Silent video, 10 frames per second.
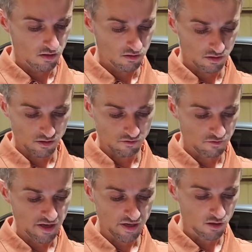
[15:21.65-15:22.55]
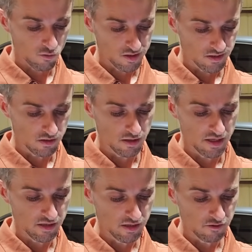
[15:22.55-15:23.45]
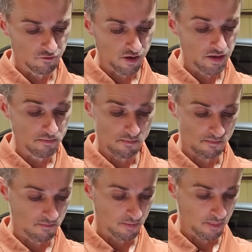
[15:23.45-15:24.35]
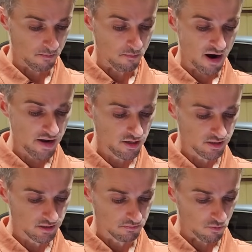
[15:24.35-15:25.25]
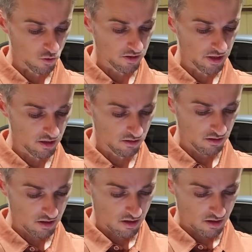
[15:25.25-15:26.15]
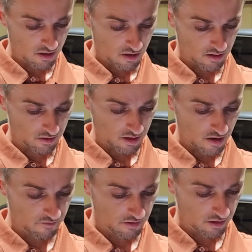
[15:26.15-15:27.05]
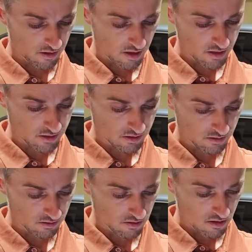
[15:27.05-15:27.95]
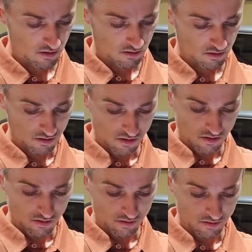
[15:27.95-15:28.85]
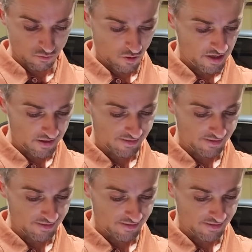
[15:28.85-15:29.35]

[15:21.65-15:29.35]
The vehicle was identified, miles, model and everything else. We'll hit